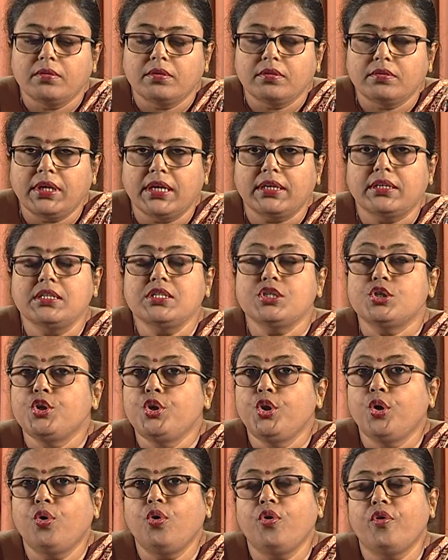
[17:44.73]
That is,
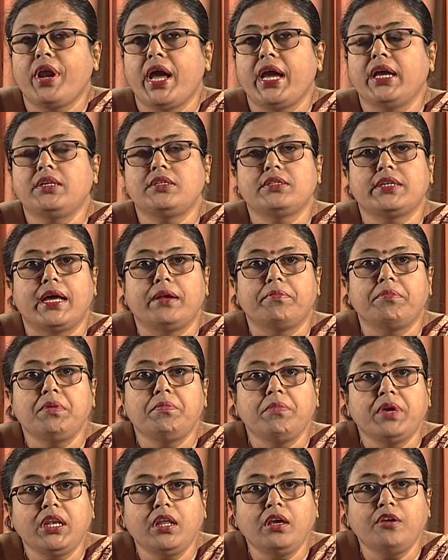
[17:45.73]
no right can be
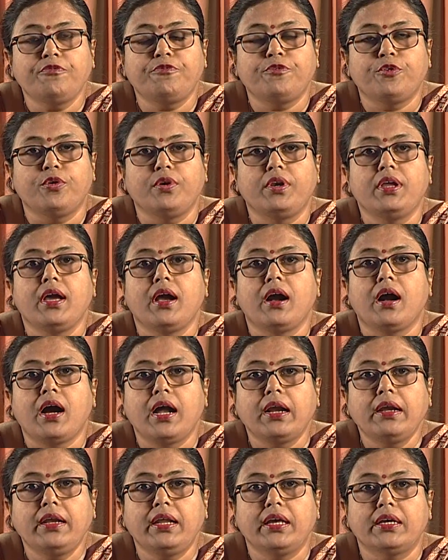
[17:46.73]
meaningful
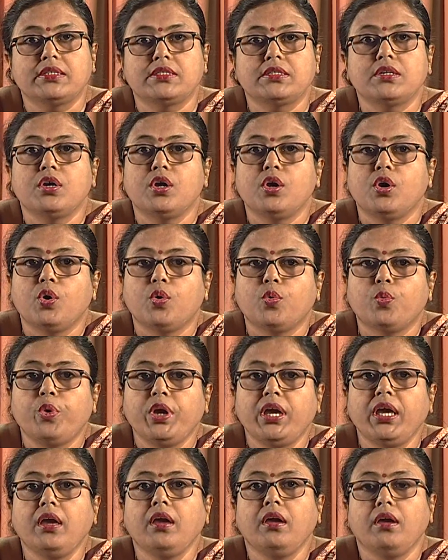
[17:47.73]
unless we